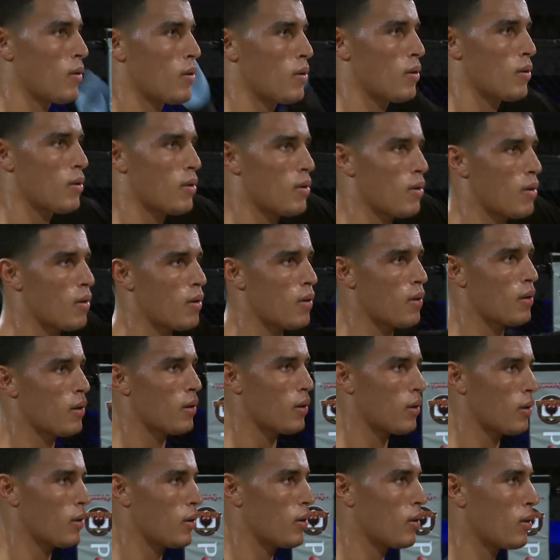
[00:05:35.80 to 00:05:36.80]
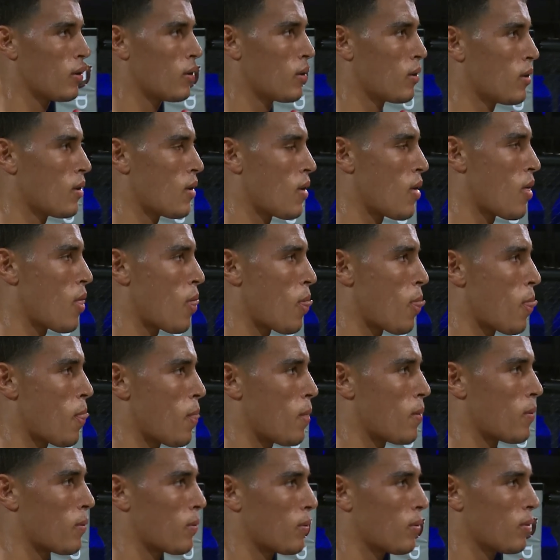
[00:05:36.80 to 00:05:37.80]

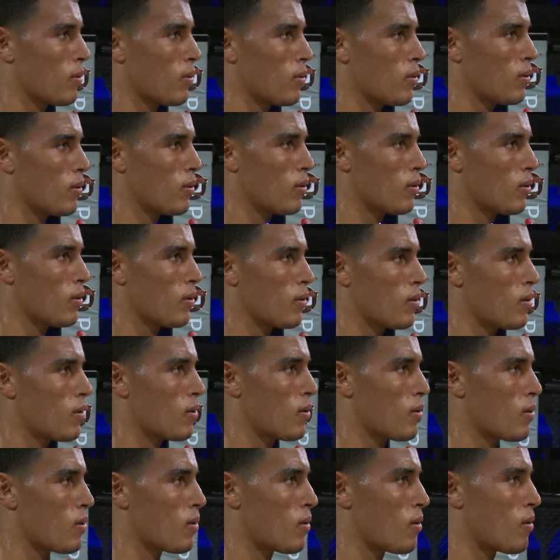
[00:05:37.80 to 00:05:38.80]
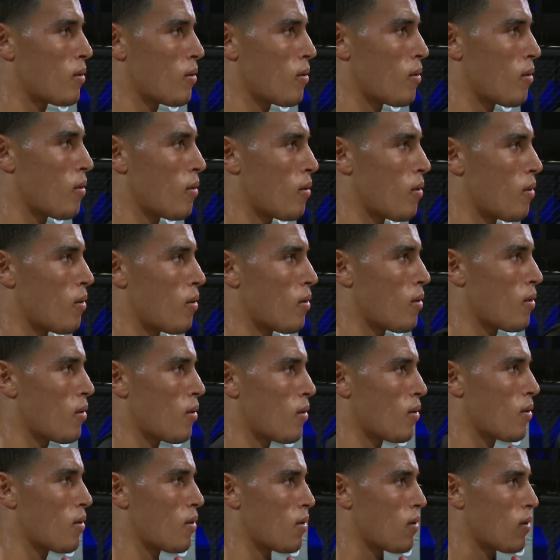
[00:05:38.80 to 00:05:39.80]

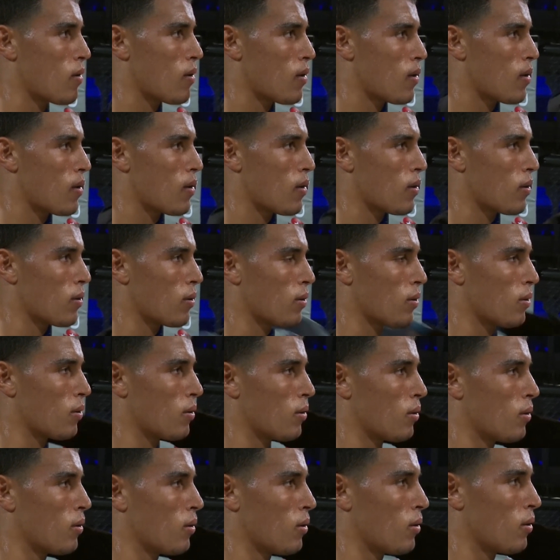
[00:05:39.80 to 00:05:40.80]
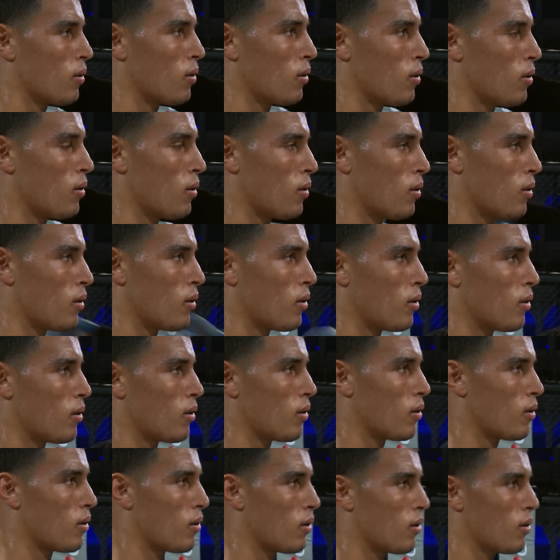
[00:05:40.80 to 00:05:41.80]

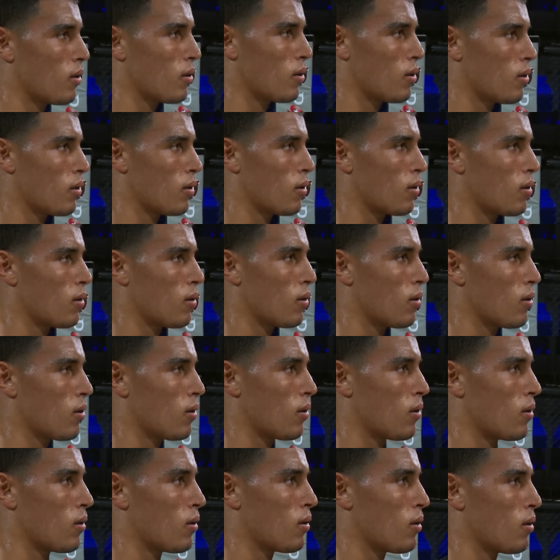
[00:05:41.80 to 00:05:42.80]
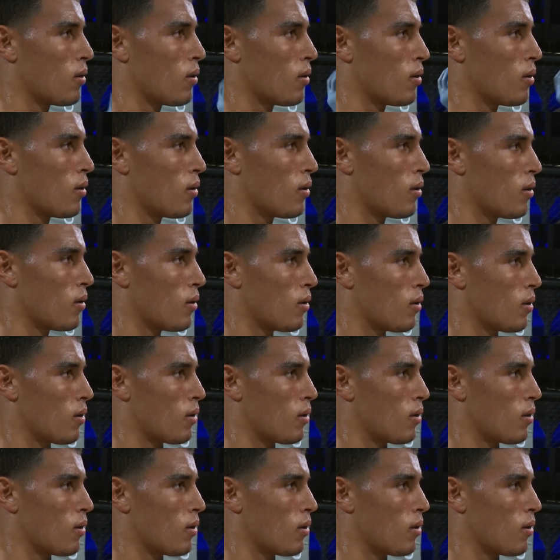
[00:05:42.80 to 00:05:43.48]
[no speech]